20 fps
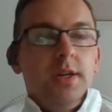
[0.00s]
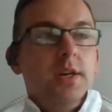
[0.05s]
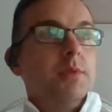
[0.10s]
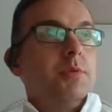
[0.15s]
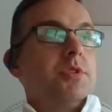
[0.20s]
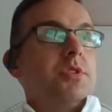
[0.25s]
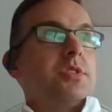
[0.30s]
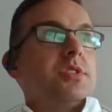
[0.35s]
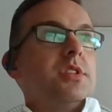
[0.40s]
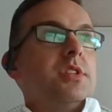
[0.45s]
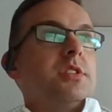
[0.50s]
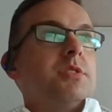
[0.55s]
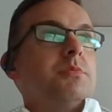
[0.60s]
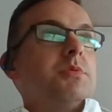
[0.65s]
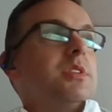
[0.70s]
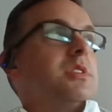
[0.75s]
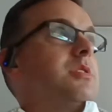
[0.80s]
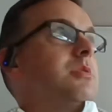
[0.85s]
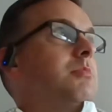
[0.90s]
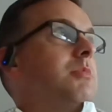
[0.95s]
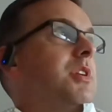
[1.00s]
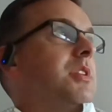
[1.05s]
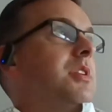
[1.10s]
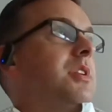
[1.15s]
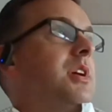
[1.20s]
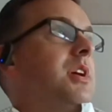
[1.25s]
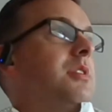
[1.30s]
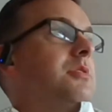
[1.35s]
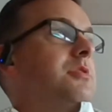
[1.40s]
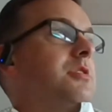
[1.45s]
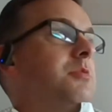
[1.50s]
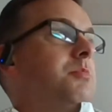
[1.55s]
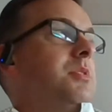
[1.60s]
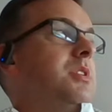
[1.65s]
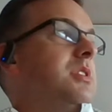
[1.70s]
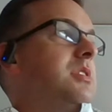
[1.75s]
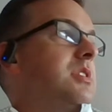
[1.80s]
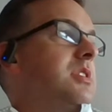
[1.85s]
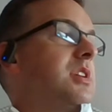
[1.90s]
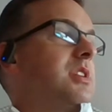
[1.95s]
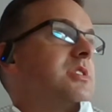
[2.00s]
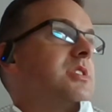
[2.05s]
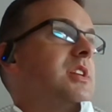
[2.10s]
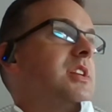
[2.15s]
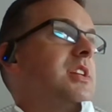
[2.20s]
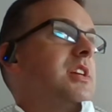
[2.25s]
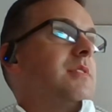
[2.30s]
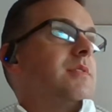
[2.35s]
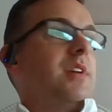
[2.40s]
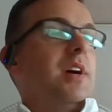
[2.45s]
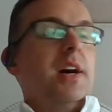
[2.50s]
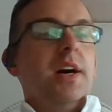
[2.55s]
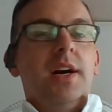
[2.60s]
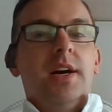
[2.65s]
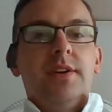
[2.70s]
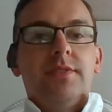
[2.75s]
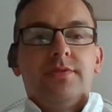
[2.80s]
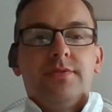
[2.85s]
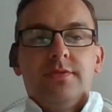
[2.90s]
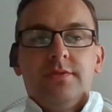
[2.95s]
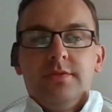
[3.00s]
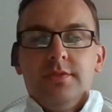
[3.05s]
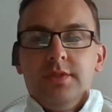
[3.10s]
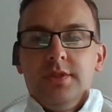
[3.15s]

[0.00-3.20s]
Uh, we just need some decent weather now so the bees can actually leave the hive